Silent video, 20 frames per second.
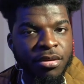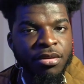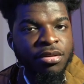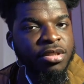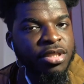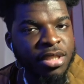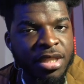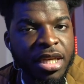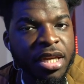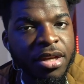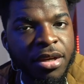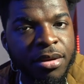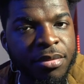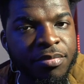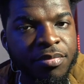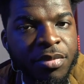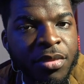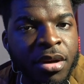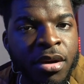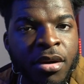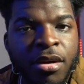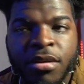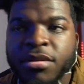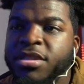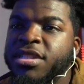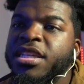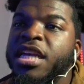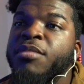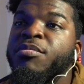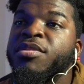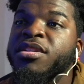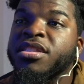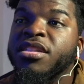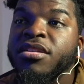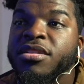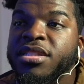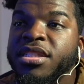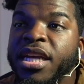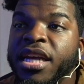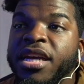Still, her statement
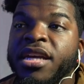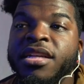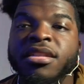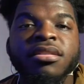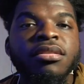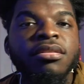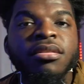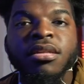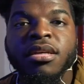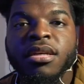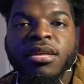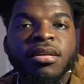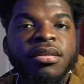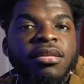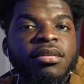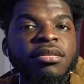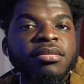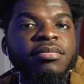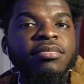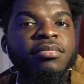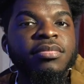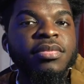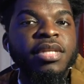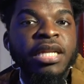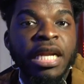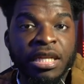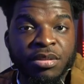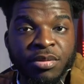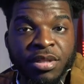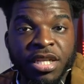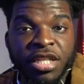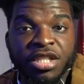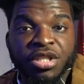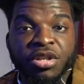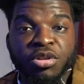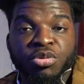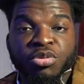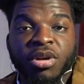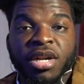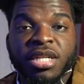still stands. And that's what niggas
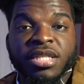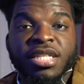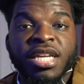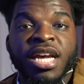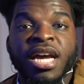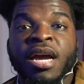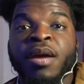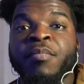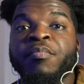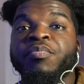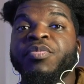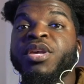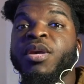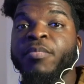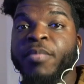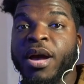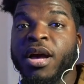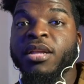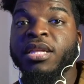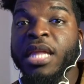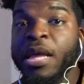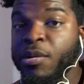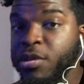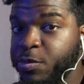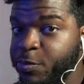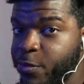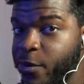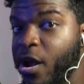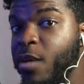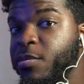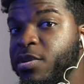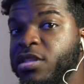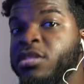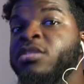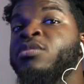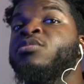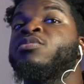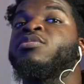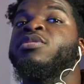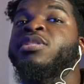go through all the time. The amount that was
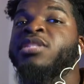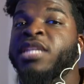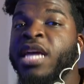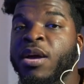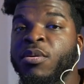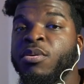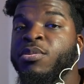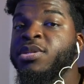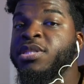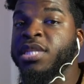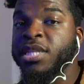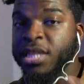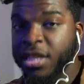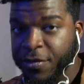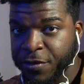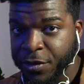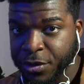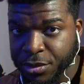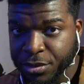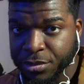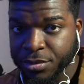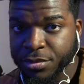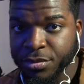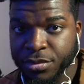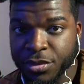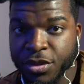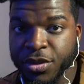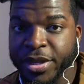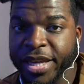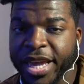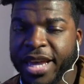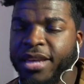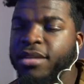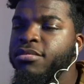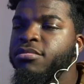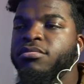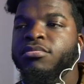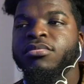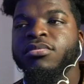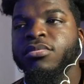promised was not what was delivered. Okay?
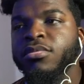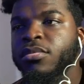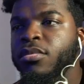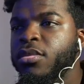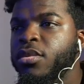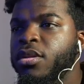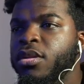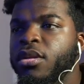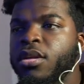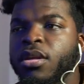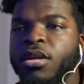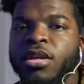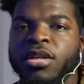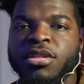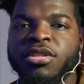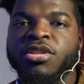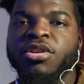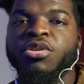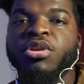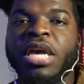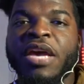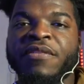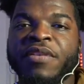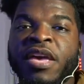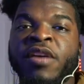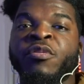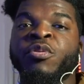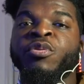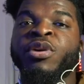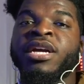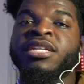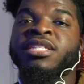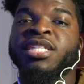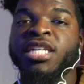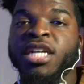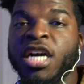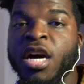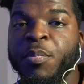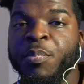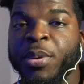So you have every right
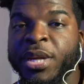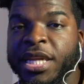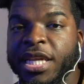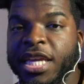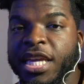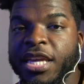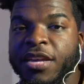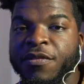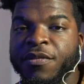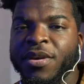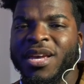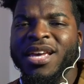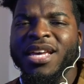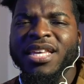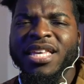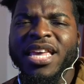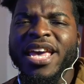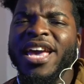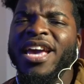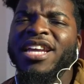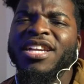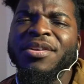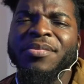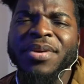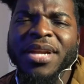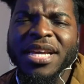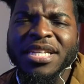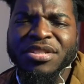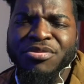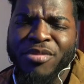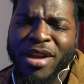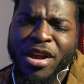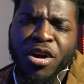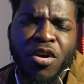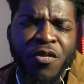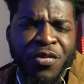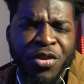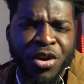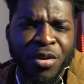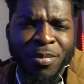to up and leave. Yeah, no one has a right
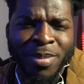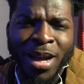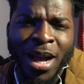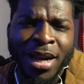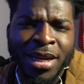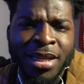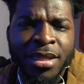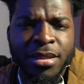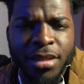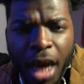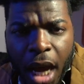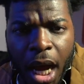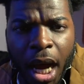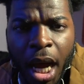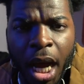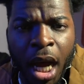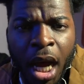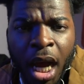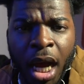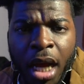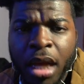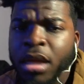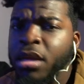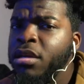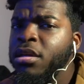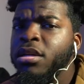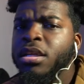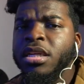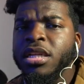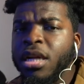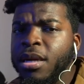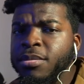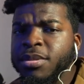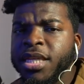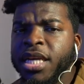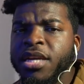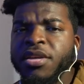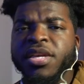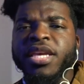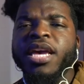over your body. Duh. You know what I'm
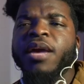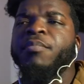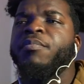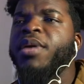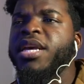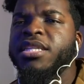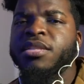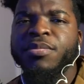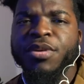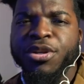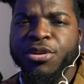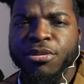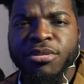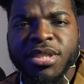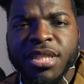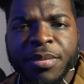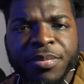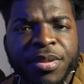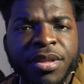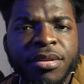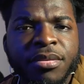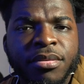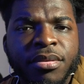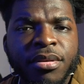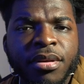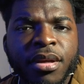saying? You can't make someone do something.